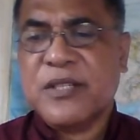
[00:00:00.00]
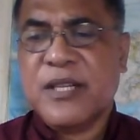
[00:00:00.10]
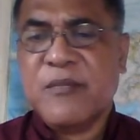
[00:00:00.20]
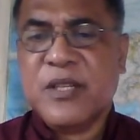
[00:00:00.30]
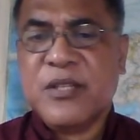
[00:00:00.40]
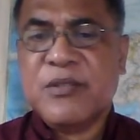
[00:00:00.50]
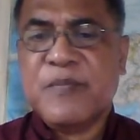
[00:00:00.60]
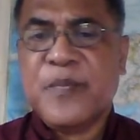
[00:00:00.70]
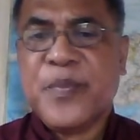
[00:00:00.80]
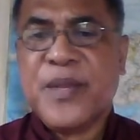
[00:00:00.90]
sermons.
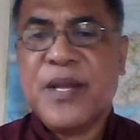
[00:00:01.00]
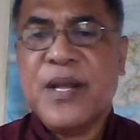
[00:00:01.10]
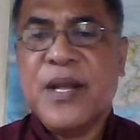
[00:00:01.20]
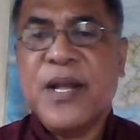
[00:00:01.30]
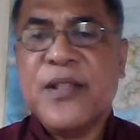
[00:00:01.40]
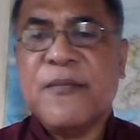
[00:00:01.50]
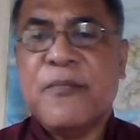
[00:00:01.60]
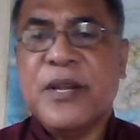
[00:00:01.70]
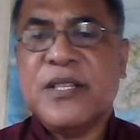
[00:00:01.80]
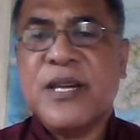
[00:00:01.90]
The
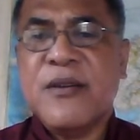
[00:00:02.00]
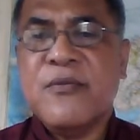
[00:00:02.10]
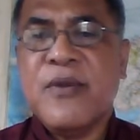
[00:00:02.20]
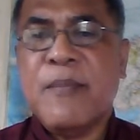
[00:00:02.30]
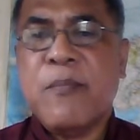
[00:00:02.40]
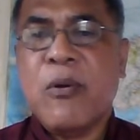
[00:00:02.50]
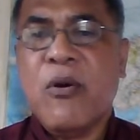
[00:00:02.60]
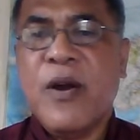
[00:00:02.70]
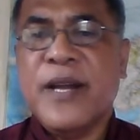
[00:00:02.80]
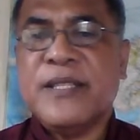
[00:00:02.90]
preacher who
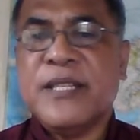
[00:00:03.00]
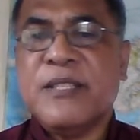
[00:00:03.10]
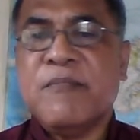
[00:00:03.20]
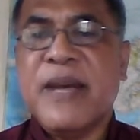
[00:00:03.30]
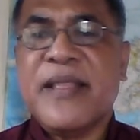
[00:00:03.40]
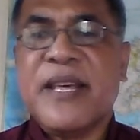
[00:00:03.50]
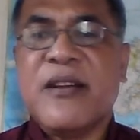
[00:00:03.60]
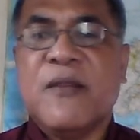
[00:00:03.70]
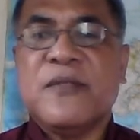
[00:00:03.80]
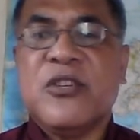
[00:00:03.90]
employs this method
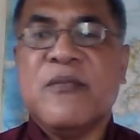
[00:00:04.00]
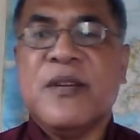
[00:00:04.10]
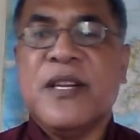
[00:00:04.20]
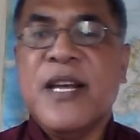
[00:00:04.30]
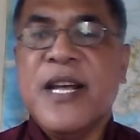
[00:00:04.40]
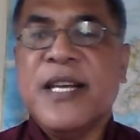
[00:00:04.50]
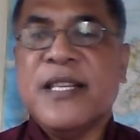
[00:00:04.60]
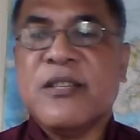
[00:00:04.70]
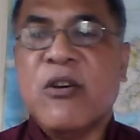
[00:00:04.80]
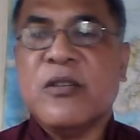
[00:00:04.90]
of sermon
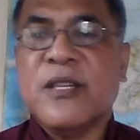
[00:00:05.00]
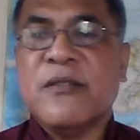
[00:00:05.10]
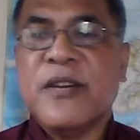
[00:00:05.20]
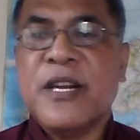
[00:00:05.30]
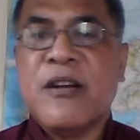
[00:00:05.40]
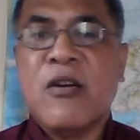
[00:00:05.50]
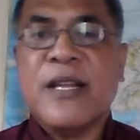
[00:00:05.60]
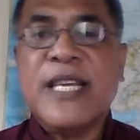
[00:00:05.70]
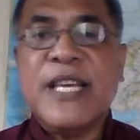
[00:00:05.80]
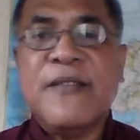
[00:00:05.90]
is concentrating
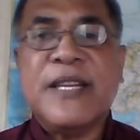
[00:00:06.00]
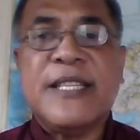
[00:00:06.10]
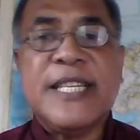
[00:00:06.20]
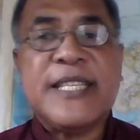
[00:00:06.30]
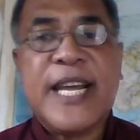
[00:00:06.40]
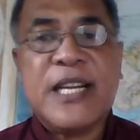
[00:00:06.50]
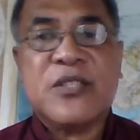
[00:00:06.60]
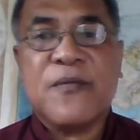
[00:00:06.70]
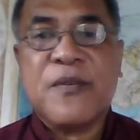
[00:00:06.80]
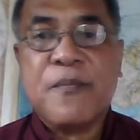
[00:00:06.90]
on giving details
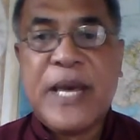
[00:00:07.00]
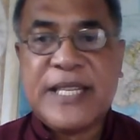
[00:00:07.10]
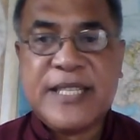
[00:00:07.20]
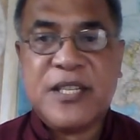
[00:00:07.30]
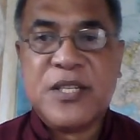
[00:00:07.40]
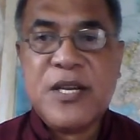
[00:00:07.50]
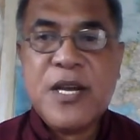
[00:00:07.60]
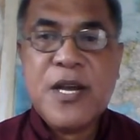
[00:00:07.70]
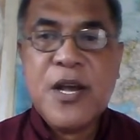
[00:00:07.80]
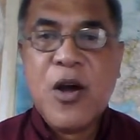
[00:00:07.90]
of the passage
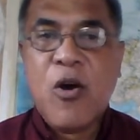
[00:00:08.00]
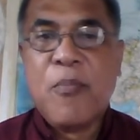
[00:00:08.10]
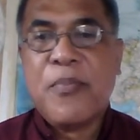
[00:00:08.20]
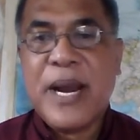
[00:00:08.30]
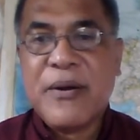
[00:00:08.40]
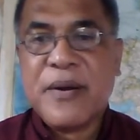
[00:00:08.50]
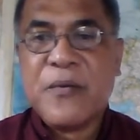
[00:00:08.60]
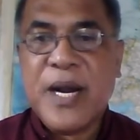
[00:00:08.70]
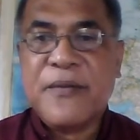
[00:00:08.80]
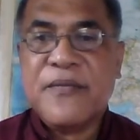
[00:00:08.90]
or
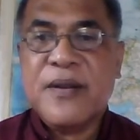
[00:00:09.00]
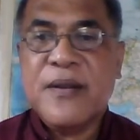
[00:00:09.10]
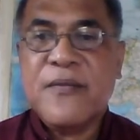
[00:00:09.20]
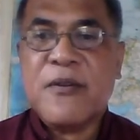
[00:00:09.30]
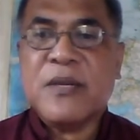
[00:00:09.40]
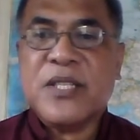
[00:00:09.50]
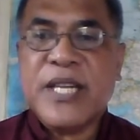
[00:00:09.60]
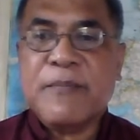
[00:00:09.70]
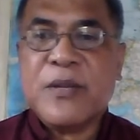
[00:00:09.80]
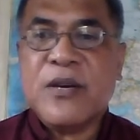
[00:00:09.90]
paragraph from a
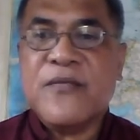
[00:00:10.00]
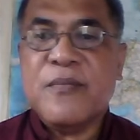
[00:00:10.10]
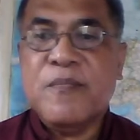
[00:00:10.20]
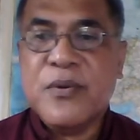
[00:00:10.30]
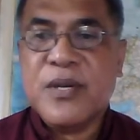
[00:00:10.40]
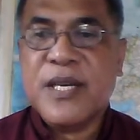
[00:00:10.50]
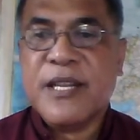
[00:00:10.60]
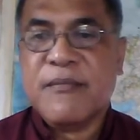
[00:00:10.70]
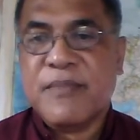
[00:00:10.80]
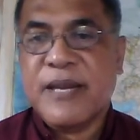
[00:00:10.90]
chapter of a book in
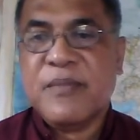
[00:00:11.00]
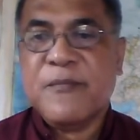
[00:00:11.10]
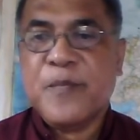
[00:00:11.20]
the Bible.